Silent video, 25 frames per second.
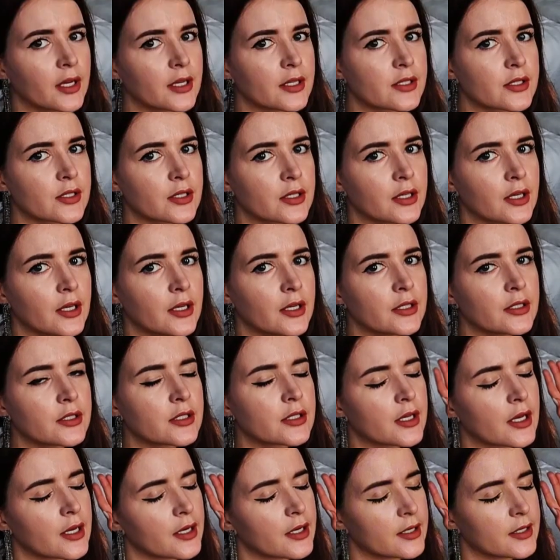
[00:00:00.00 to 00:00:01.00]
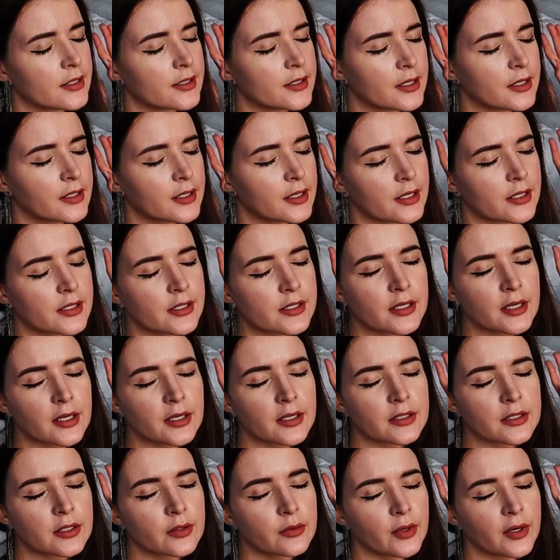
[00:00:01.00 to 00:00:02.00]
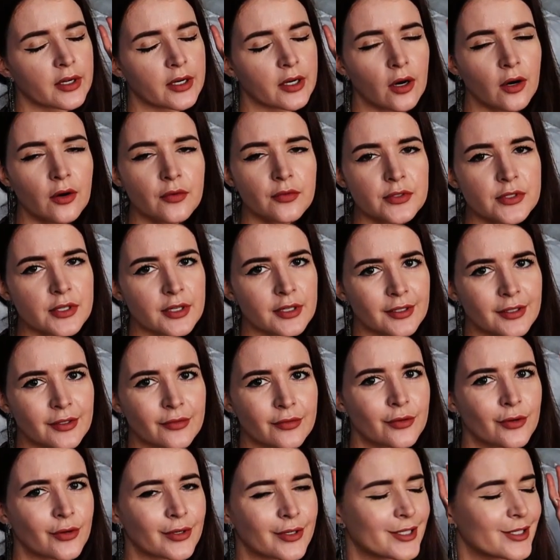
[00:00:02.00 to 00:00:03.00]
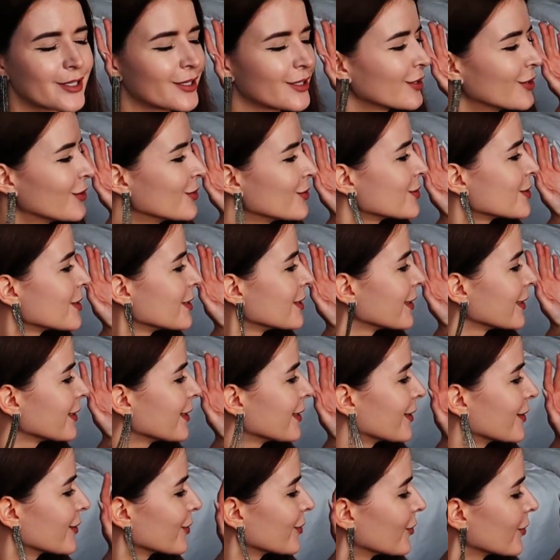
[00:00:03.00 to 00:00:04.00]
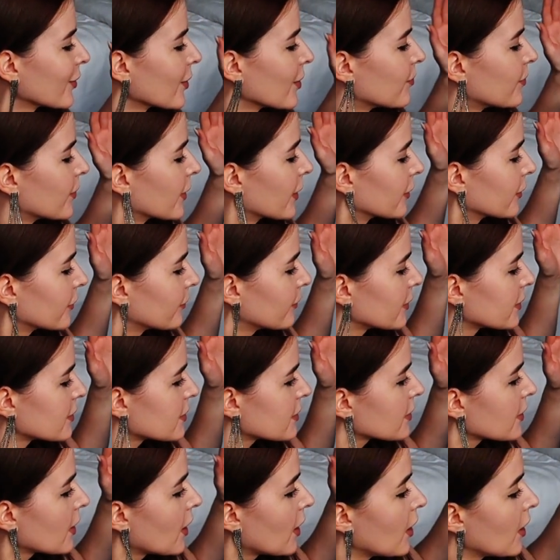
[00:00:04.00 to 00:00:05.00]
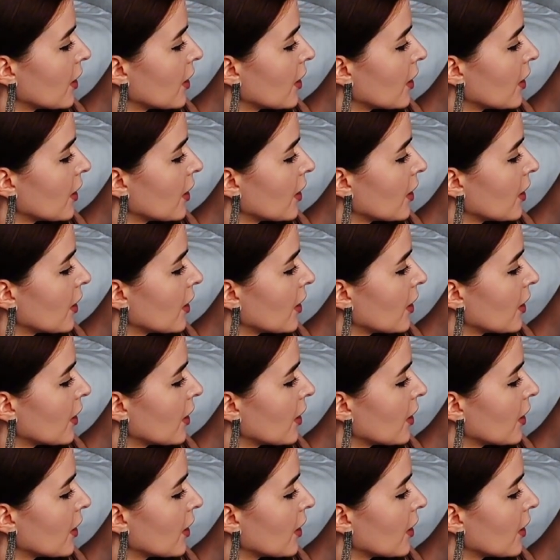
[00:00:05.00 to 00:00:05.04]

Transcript: gets hit, and it gets hit quite often. Of course, it goes in the cargo compartment.